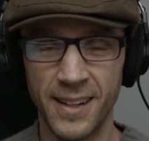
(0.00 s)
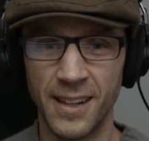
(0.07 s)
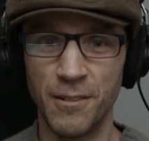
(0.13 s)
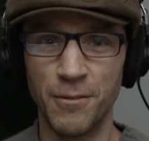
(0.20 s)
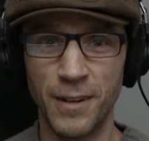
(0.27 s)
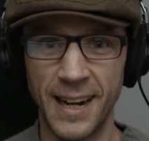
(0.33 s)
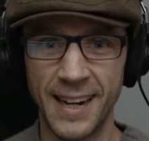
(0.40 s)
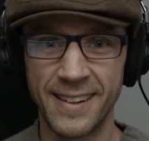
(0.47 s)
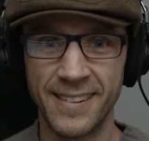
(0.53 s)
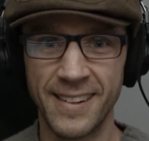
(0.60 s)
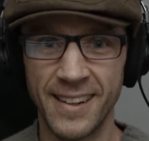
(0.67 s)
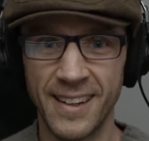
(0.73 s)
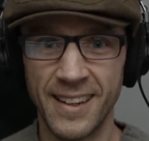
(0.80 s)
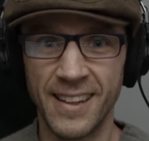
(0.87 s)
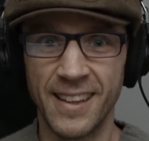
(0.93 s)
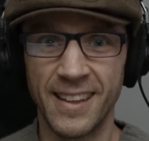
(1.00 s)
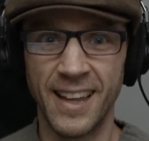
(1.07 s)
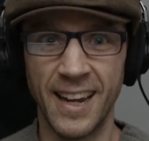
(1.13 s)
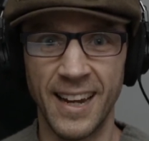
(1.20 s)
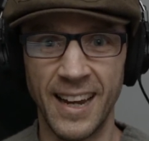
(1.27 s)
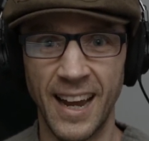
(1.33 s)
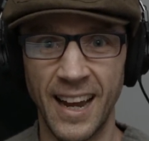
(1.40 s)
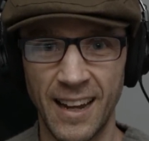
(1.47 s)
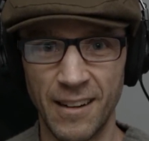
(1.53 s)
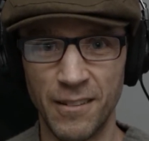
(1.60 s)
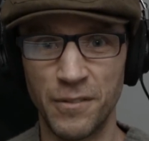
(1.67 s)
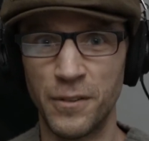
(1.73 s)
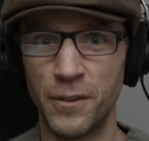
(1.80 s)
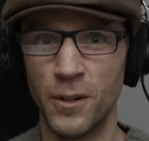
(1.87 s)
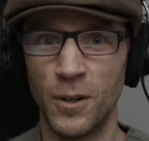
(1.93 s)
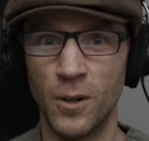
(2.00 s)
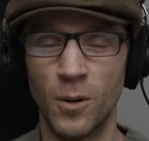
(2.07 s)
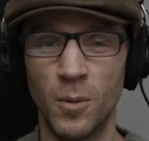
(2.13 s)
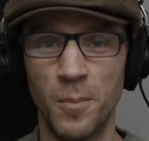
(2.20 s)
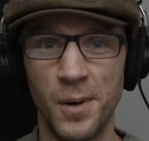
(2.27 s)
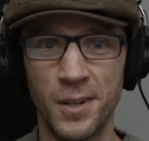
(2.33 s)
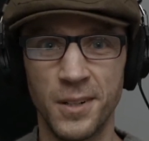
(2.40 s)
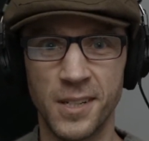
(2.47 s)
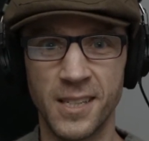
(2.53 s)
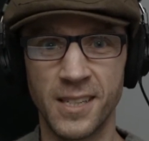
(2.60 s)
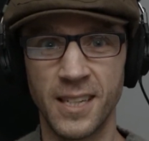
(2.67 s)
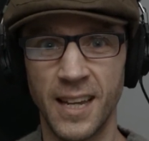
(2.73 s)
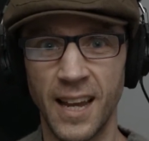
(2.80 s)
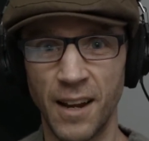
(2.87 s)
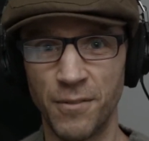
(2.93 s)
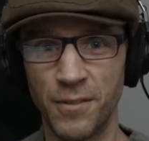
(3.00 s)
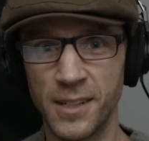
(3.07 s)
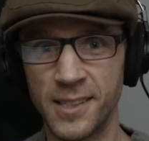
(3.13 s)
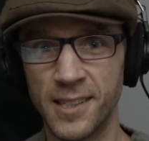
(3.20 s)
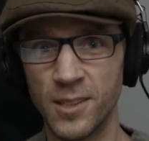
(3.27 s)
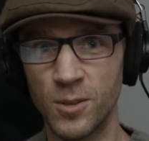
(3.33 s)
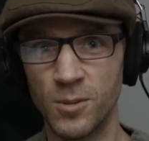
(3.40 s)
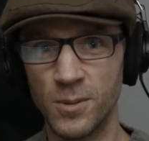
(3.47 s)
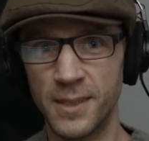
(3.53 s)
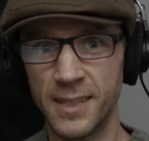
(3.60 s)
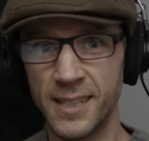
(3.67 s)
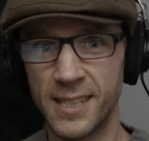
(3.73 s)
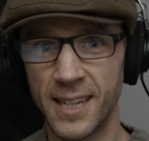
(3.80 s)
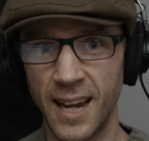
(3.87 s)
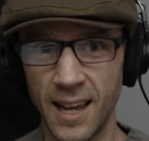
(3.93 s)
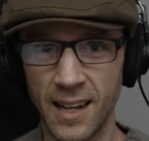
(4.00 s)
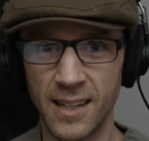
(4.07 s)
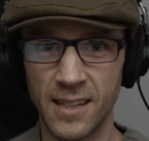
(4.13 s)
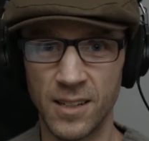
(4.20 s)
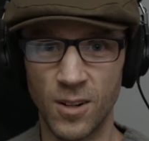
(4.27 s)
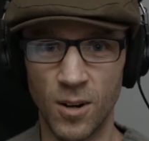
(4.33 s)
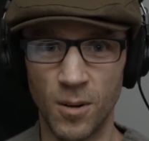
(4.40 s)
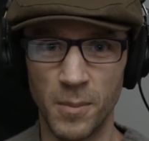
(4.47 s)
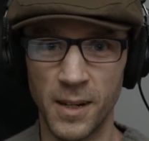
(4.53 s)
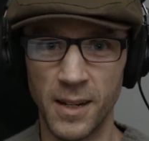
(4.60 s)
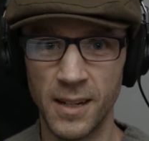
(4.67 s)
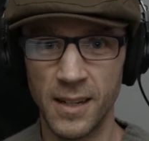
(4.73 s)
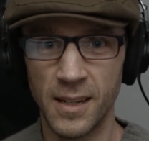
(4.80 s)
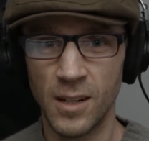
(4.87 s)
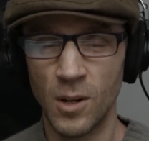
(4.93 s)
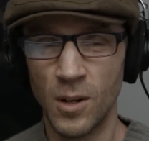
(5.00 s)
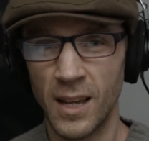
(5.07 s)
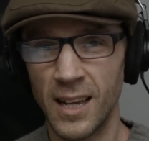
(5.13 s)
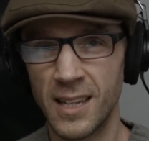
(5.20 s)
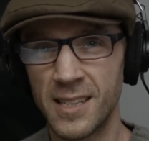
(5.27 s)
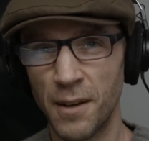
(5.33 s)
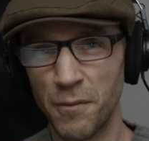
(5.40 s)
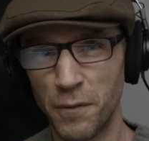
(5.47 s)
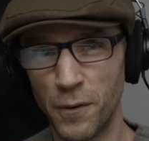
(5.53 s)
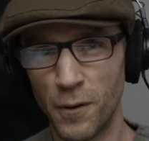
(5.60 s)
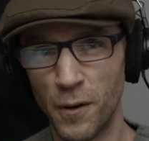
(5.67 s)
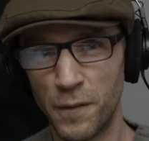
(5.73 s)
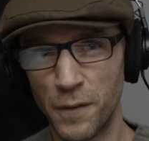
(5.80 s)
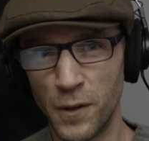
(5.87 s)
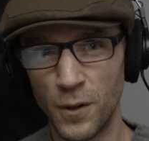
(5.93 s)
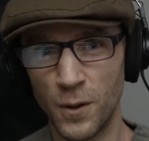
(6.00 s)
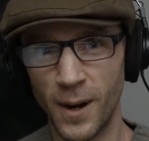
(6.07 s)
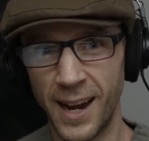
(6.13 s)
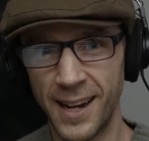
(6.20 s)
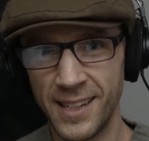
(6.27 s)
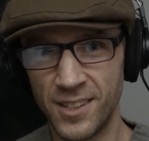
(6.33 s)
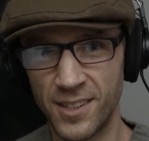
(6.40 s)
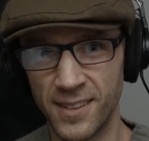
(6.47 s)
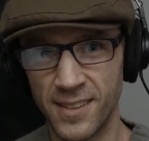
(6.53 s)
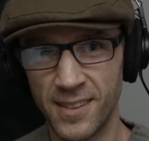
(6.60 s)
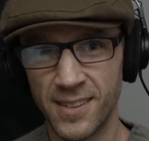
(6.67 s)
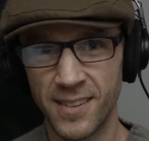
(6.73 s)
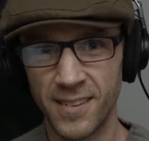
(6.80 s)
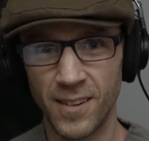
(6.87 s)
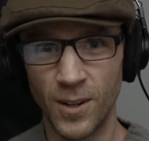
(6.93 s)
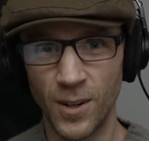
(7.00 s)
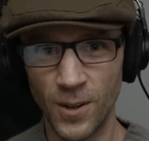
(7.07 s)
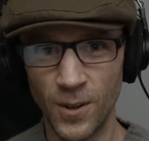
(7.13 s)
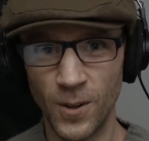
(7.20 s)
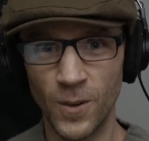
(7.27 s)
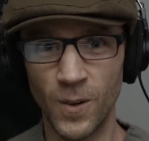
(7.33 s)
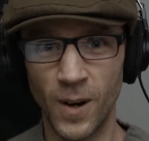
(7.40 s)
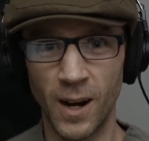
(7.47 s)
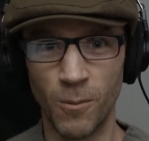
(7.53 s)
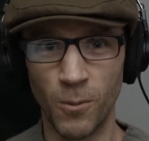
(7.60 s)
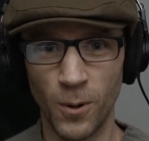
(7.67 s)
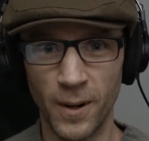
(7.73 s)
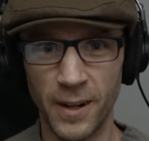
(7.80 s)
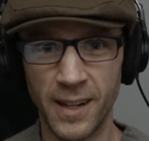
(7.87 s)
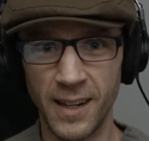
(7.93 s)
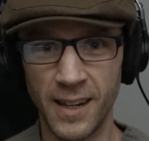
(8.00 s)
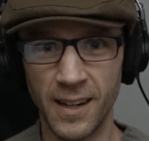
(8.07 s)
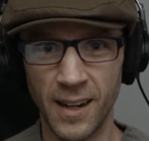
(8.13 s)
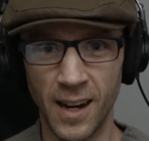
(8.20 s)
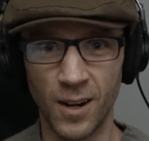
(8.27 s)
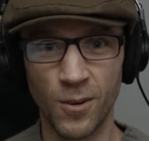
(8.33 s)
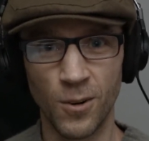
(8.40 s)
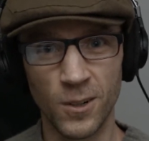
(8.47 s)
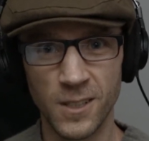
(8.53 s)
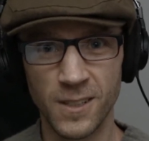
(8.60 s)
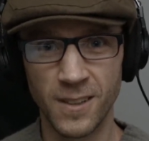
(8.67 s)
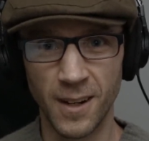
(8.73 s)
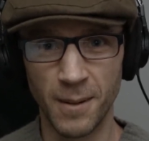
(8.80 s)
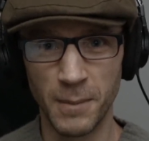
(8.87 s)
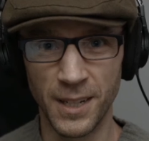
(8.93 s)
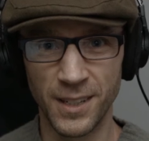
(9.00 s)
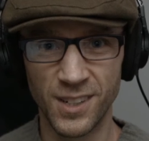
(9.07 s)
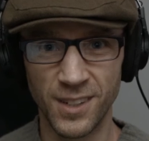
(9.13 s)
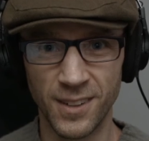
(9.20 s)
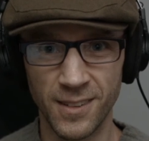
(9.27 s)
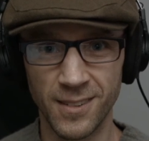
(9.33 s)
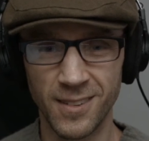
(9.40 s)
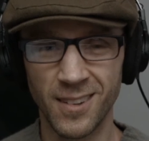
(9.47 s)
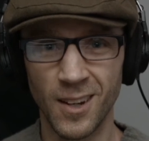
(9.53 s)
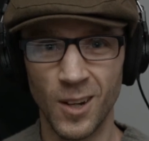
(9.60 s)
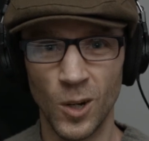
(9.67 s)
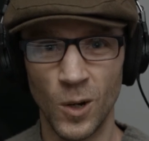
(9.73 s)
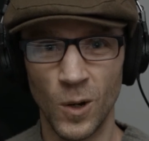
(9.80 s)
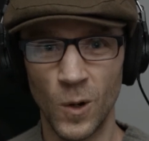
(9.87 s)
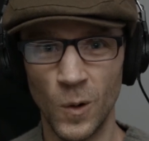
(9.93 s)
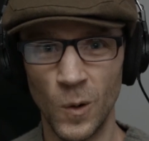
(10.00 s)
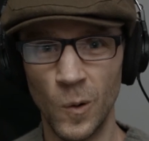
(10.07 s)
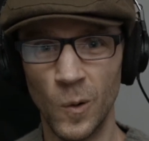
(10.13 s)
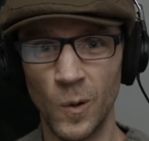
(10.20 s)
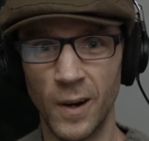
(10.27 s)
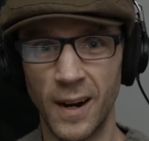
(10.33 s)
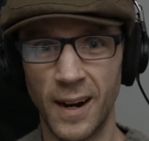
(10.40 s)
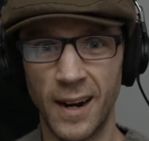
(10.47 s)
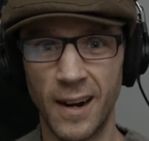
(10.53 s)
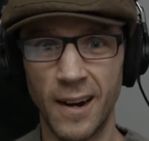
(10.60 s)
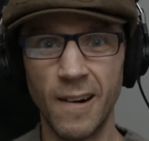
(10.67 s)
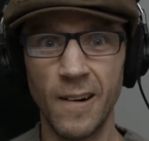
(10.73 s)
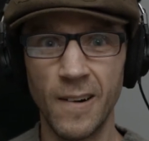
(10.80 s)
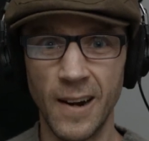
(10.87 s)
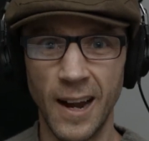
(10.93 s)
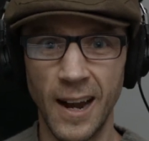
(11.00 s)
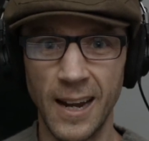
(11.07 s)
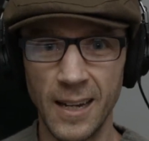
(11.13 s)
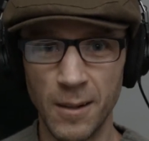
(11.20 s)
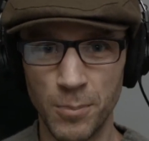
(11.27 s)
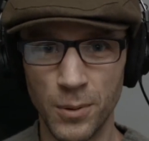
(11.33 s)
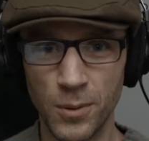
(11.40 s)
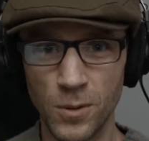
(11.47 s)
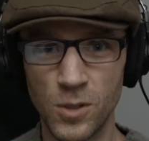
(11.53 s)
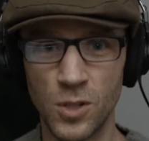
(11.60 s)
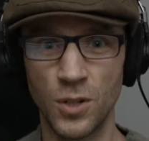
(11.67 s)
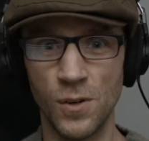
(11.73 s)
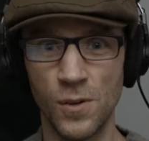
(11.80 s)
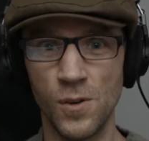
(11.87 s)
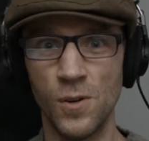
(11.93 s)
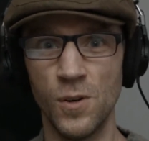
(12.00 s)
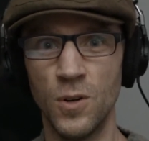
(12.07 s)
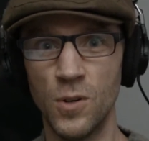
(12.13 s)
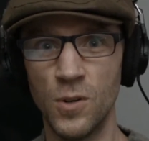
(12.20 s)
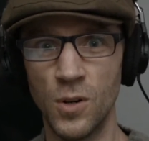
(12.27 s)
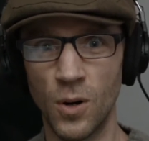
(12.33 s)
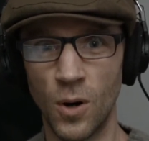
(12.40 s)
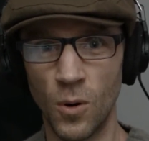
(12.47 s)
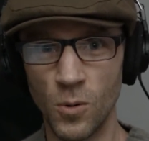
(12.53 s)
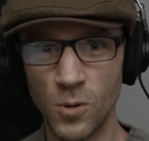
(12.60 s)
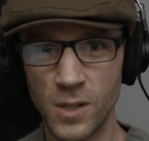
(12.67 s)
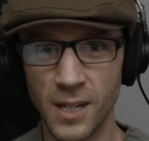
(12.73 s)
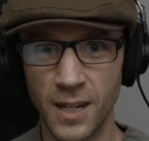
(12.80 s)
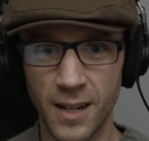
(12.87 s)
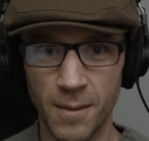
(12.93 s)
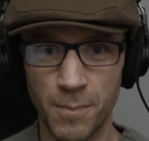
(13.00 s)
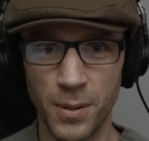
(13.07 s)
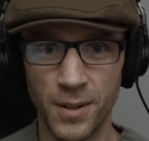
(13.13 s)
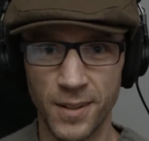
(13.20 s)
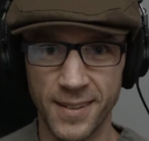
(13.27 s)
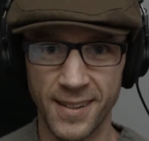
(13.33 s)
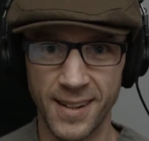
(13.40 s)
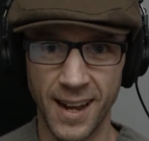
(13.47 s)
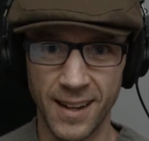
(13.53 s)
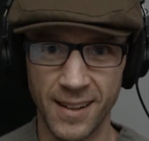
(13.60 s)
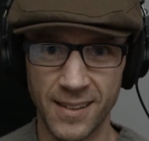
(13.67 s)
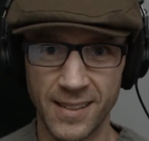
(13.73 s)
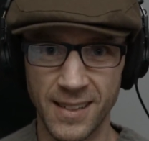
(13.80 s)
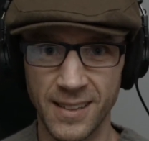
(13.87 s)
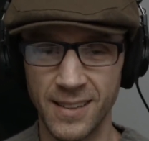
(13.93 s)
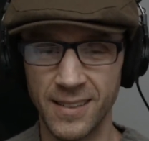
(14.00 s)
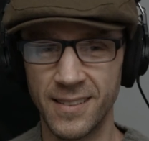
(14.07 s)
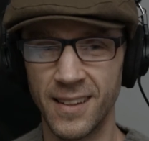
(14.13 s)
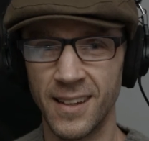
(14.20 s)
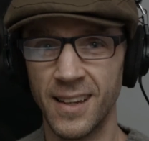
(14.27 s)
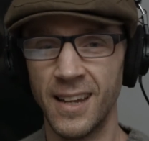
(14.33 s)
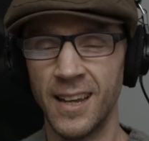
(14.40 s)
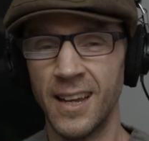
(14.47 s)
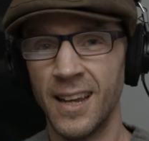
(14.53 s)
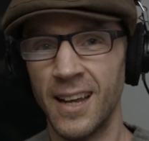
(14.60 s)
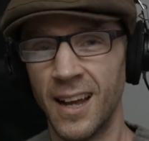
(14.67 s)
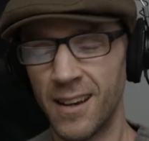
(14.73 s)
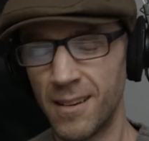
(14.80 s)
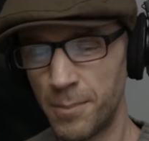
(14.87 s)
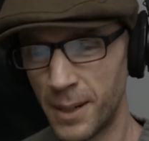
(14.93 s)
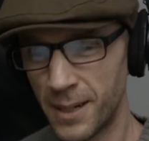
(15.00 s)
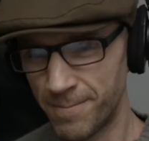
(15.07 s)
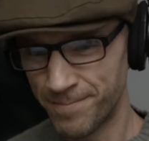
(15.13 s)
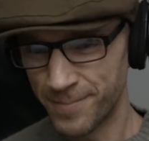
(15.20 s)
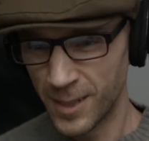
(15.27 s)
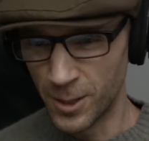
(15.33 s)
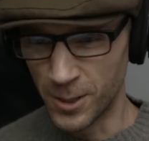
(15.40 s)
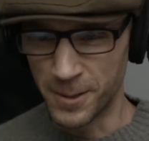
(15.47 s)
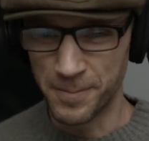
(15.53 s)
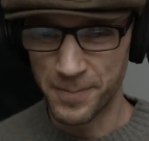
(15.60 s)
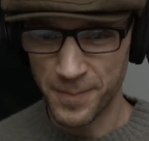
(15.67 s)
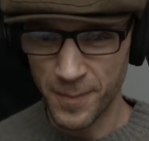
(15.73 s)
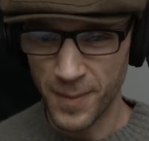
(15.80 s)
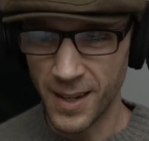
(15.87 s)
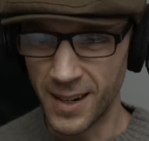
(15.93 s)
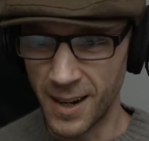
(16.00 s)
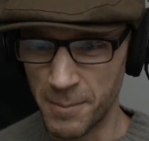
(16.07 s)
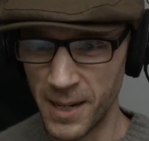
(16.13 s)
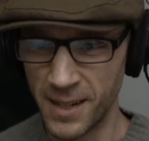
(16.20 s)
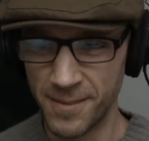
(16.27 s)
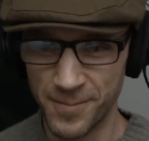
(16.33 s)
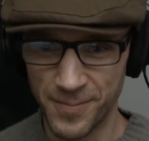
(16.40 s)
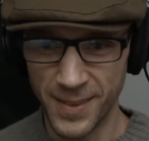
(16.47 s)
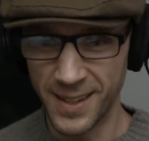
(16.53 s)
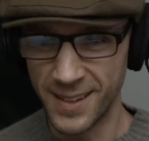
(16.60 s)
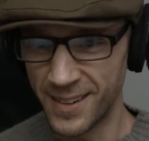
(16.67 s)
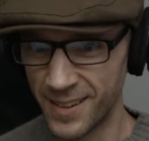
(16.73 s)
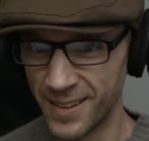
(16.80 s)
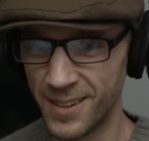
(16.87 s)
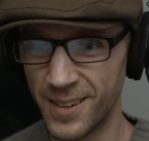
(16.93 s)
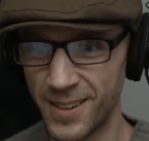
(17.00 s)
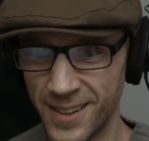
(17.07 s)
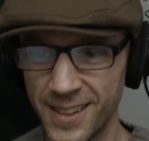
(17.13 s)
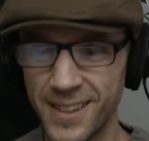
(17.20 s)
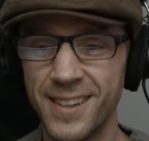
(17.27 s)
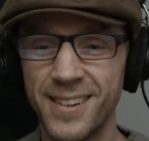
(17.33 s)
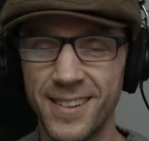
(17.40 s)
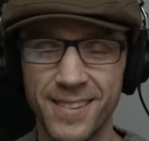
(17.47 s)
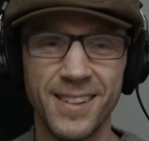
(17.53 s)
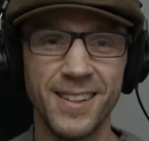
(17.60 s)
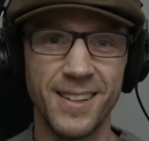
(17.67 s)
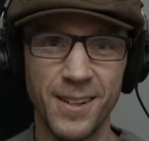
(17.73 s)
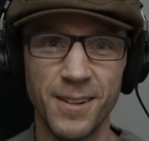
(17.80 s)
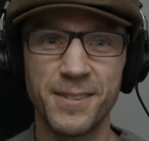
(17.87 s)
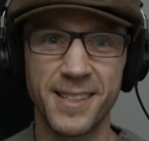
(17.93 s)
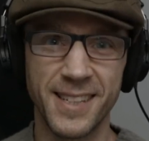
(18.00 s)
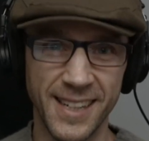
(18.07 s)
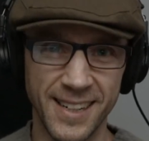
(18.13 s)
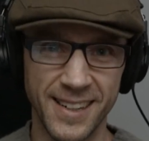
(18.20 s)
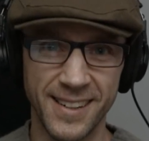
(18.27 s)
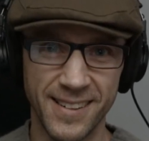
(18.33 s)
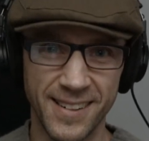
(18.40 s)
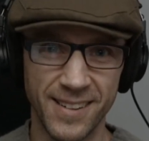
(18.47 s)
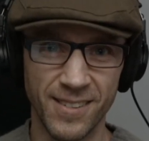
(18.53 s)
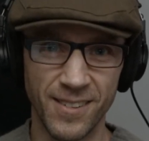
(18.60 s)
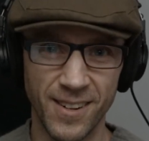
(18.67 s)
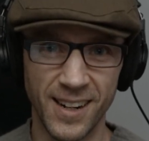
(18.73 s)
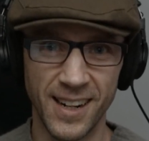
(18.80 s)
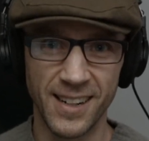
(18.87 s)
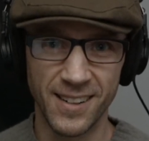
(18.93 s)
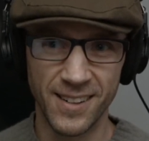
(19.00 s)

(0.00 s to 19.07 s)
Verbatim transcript: In fact, they have almost every single detail in common except for a few agents who are working across dimensions who are able to alter personalities a little bit. Look, I mean, you, have seen it, right?